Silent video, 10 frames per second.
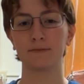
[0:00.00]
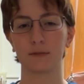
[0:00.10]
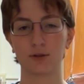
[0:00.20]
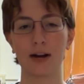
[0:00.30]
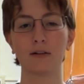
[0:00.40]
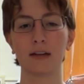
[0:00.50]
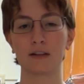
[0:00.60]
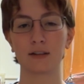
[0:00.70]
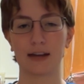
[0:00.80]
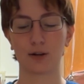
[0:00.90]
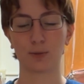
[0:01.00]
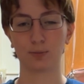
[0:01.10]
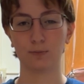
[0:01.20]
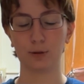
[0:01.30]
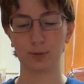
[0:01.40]
There's not really a standard
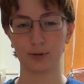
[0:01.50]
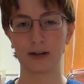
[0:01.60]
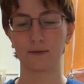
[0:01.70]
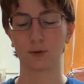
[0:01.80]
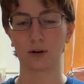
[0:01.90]
blueprint for